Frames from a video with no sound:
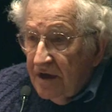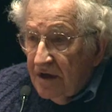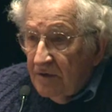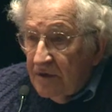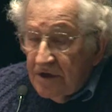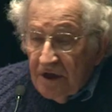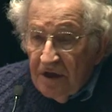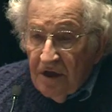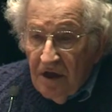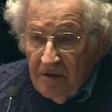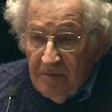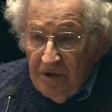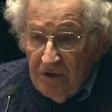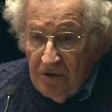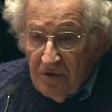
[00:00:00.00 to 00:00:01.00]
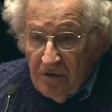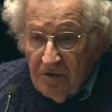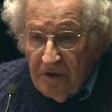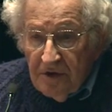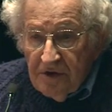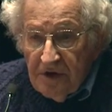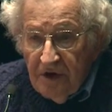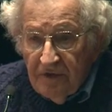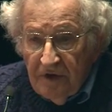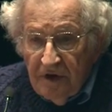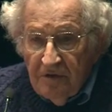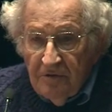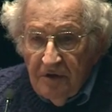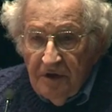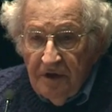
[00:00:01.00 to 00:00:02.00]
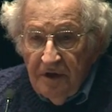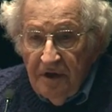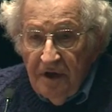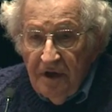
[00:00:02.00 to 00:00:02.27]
which had not been true in 71.